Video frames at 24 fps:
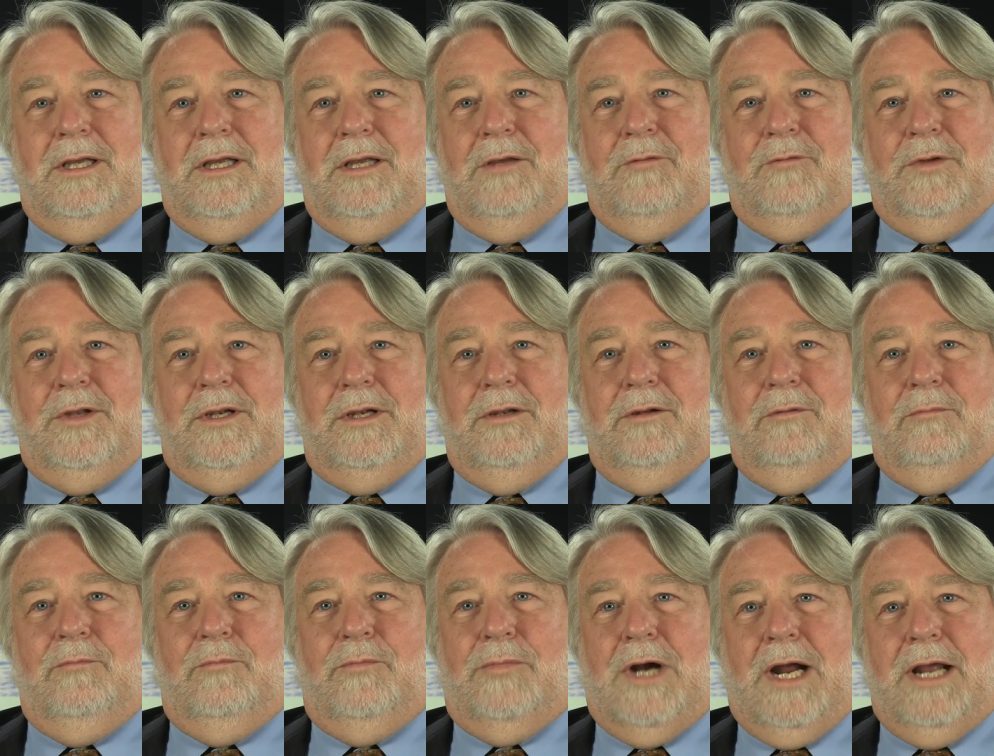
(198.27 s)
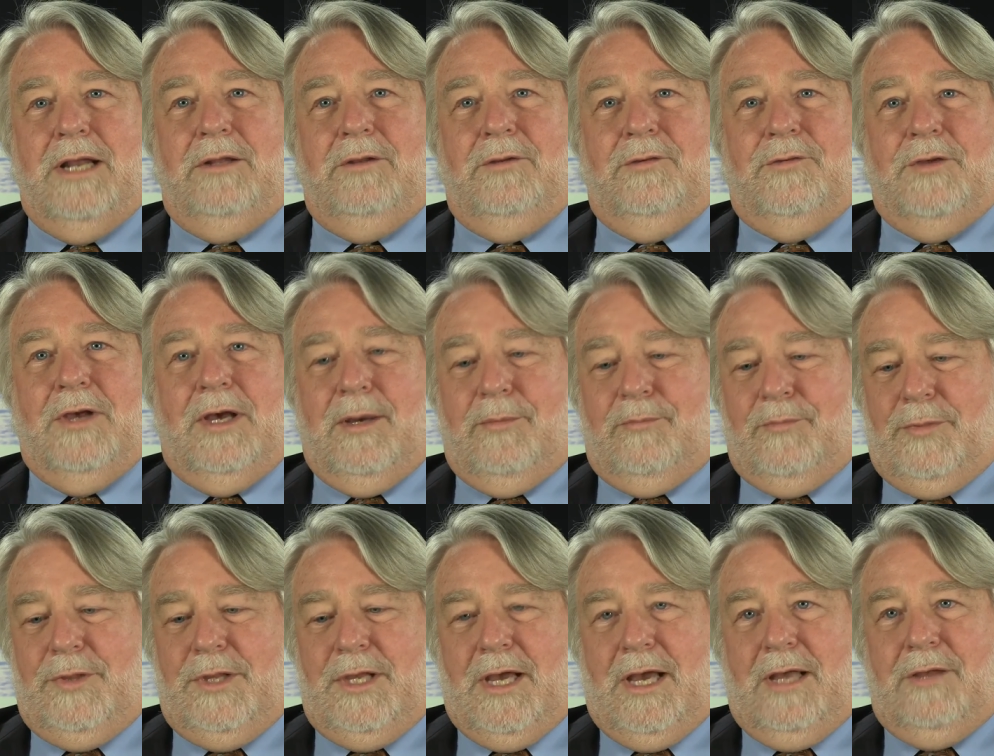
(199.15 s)
If it brightens
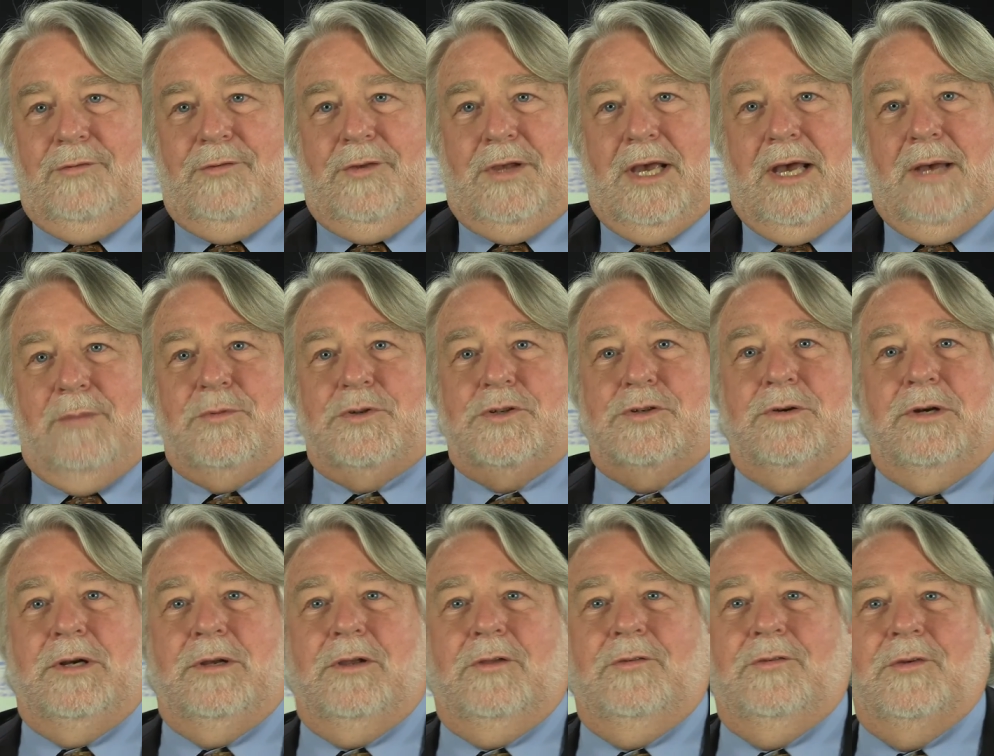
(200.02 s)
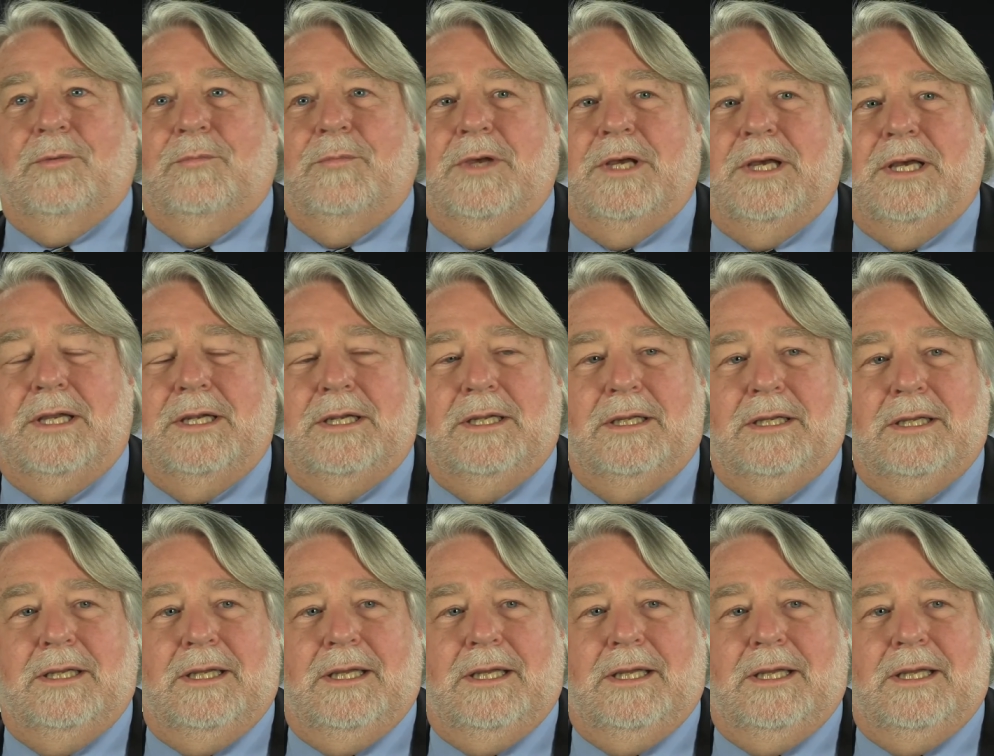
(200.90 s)
up, the ice cap shrinks a bit.